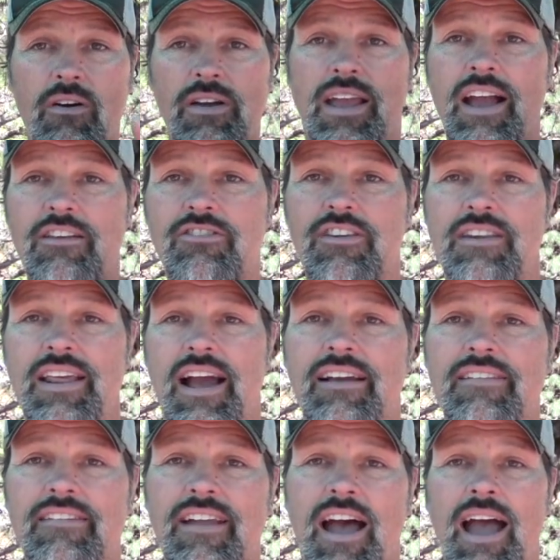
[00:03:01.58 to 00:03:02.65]
I'll catch you
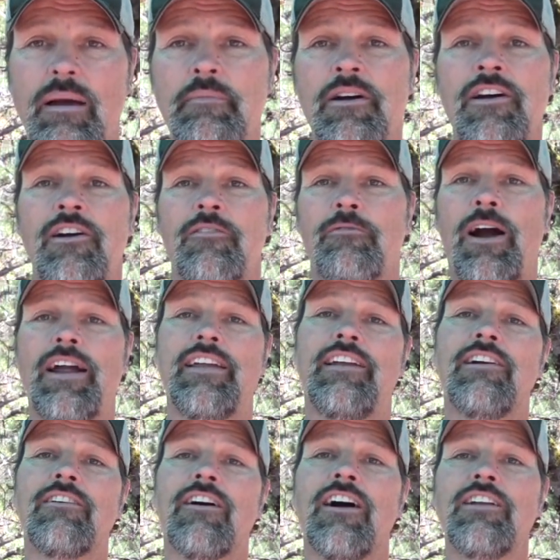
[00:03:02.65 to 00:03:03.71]
next time right
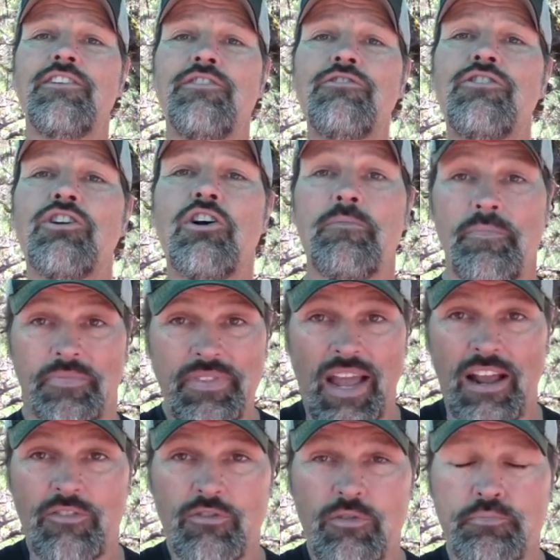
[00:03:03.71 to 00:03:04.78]
here on YouTube.
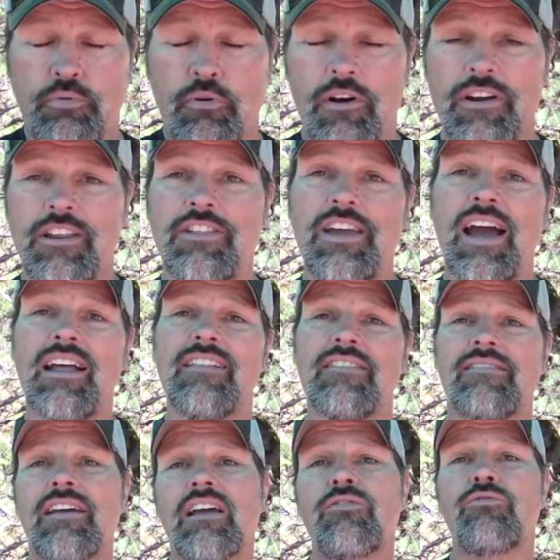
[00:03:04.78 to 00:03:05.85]
Thanks for supporting the channel
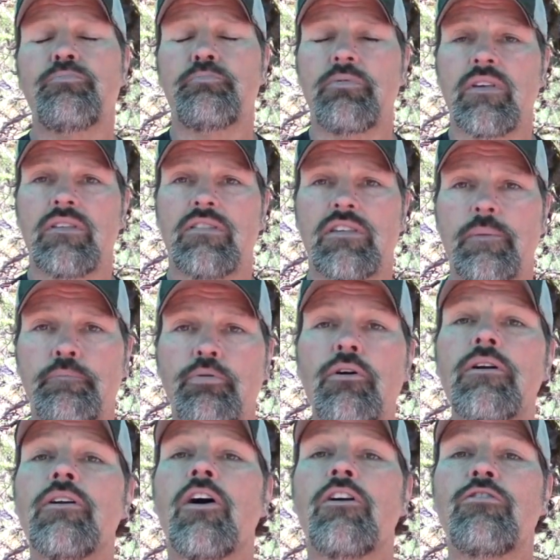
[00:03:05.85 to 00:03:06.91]
and thanks for
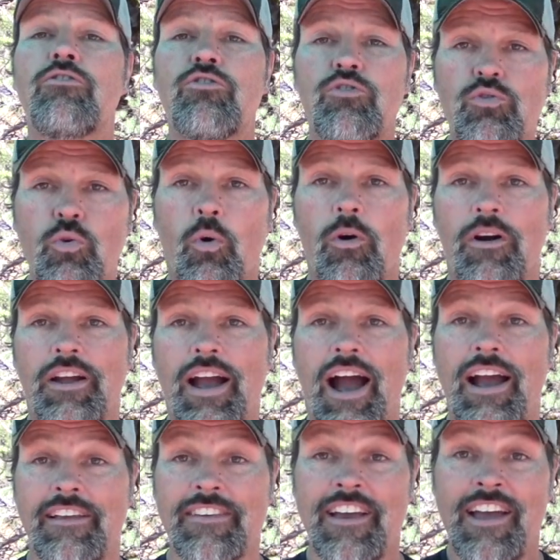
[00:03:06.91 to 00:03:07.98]
supporting our store,
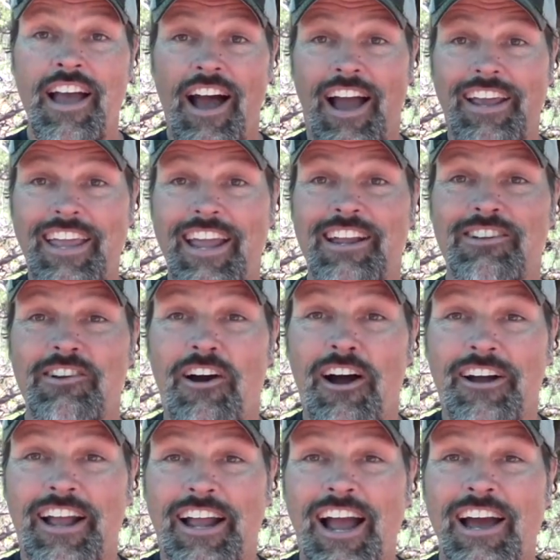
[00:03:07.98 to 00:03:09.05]
guys. I can't
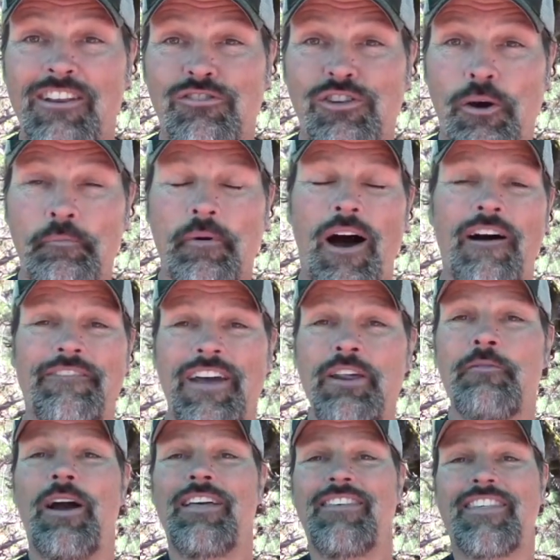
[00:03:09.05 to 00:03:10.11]
talk. I got to jump off.
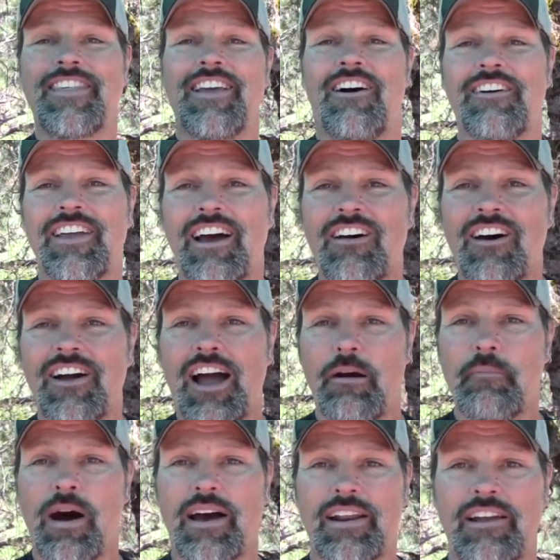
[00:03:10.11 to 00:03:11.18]
Anyway, this is Kel Kellogg.
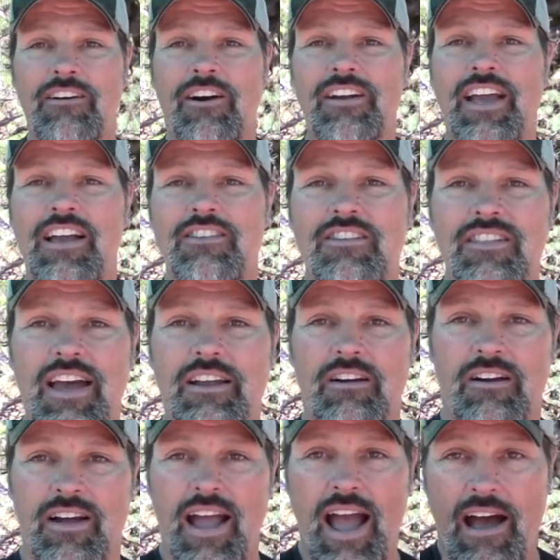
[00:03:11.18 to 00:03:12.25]
I'm out of here. I'll catch you
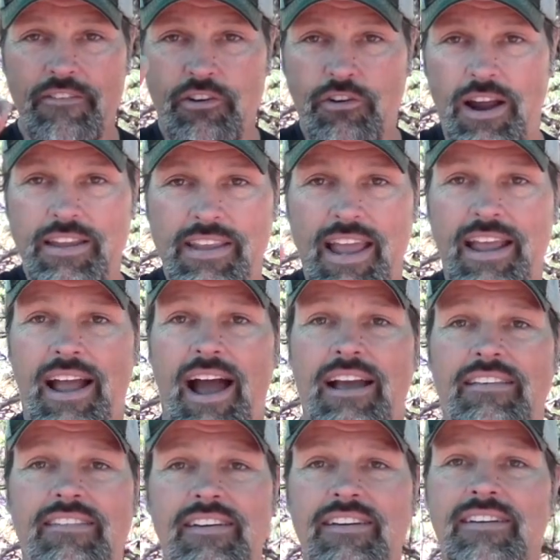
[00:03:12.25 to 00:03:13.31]
later. Have a great day,
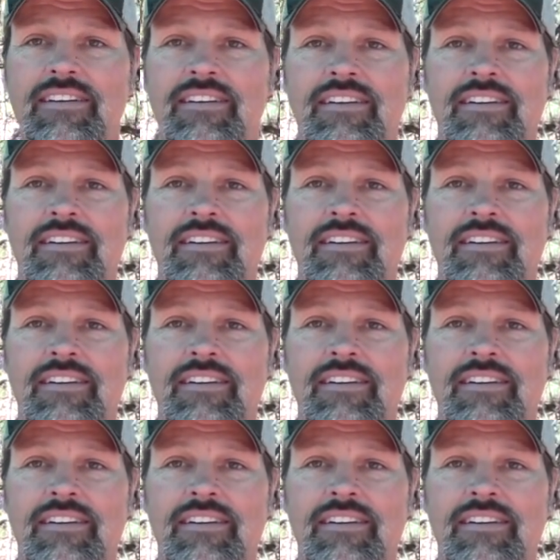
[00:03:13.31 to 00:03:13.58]
guys.